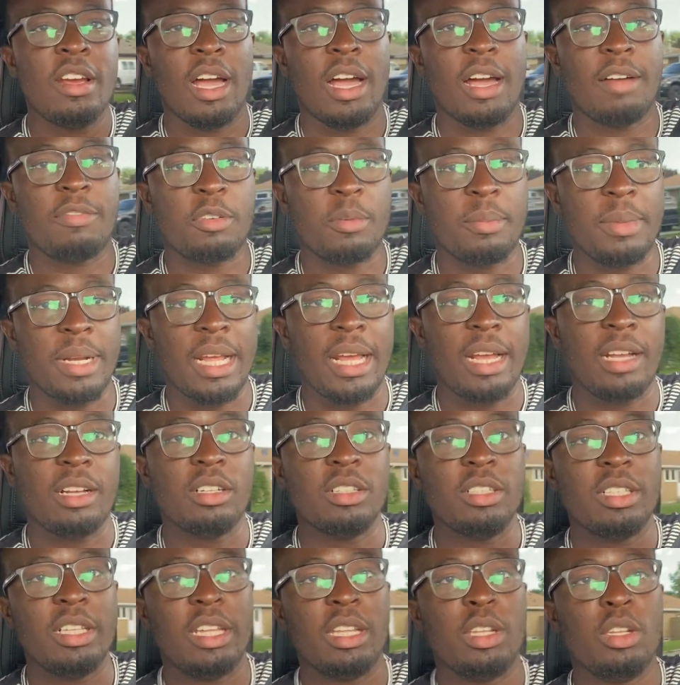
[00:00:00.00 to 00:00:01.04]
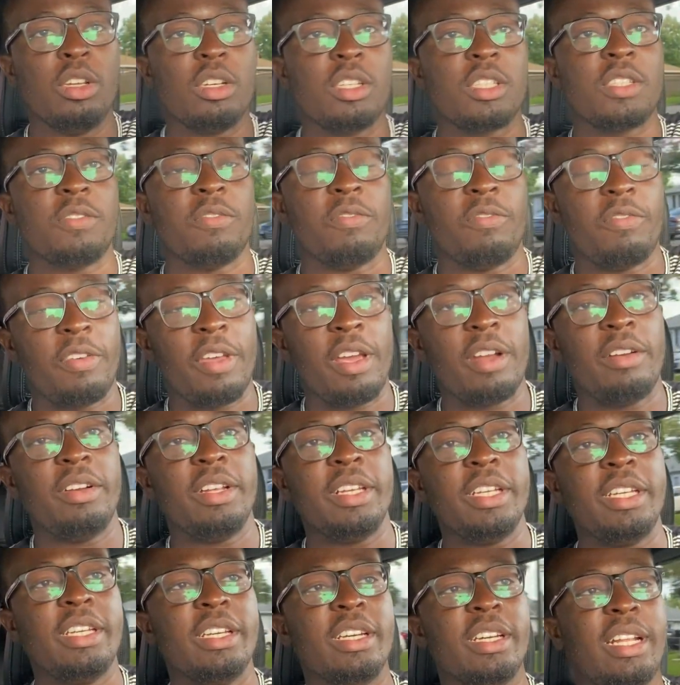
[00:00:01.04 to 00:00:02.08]
from an angle, it looks very
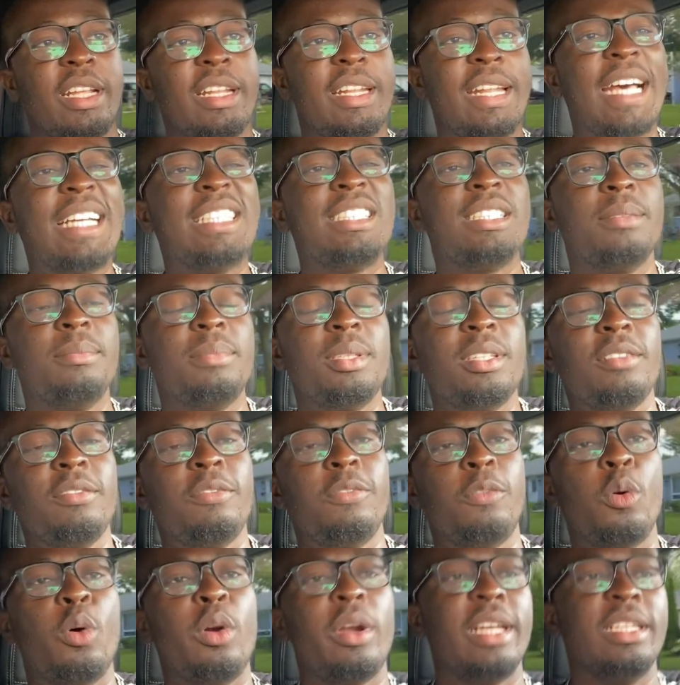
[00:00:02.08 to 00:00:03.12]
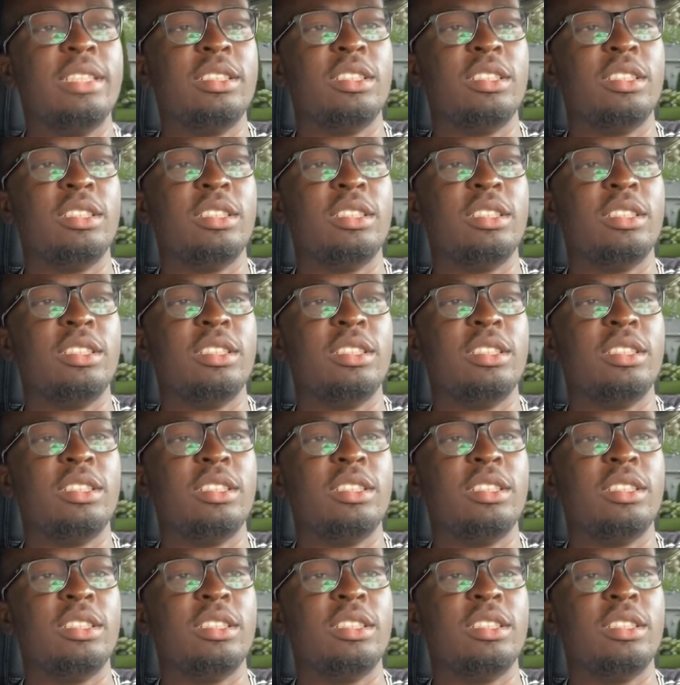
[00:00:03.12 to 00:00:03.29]
good. And that's something Ford has